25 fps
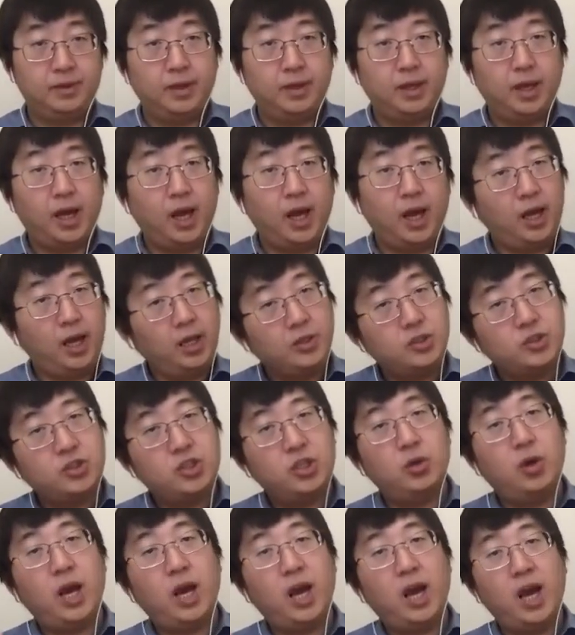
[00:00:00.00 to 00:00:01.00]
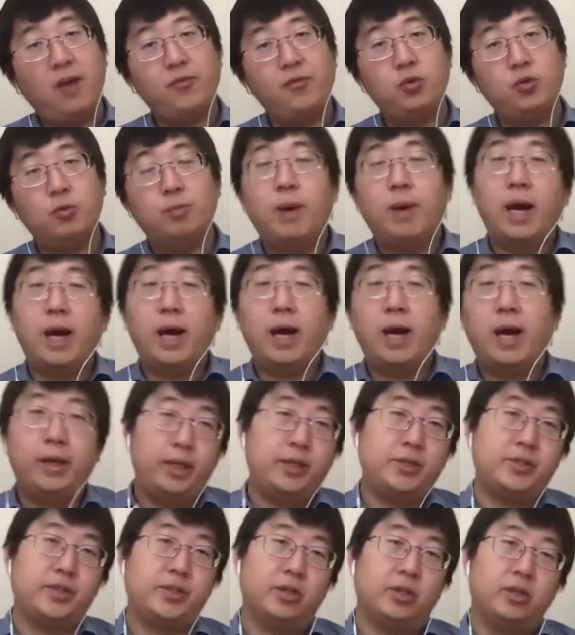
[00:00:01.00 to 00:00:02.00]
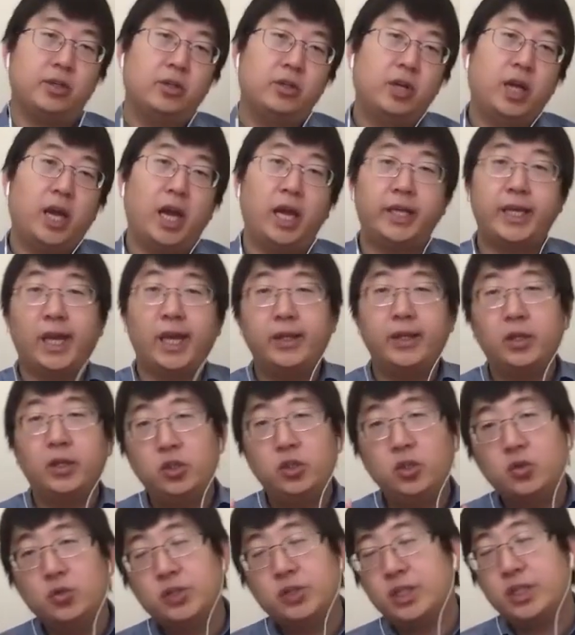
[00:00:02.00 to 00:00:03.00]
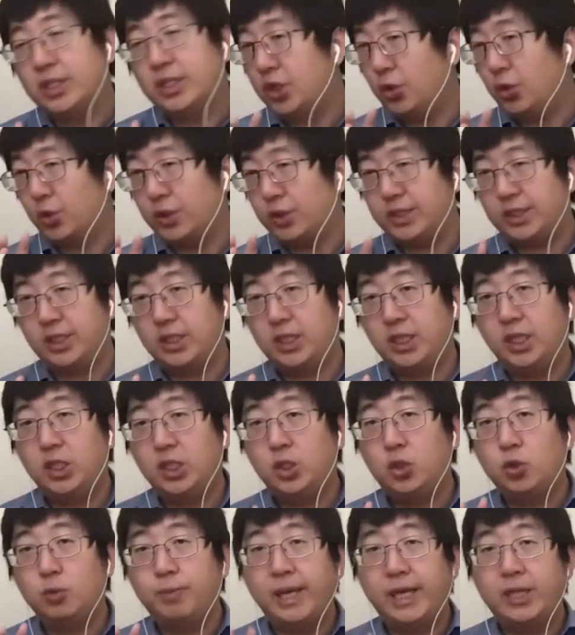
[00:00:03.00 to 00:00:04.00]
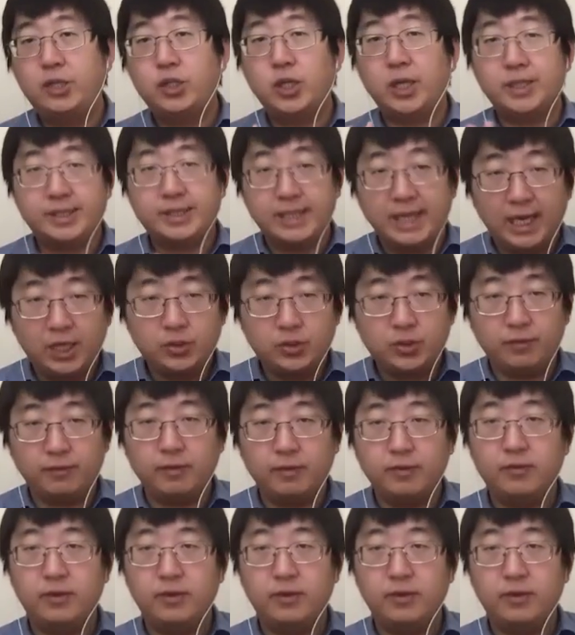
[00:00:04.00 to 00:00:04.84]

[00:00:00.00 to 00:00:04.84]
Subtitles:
I still have to buy Ether. I cannot use this USDT to pay transaction.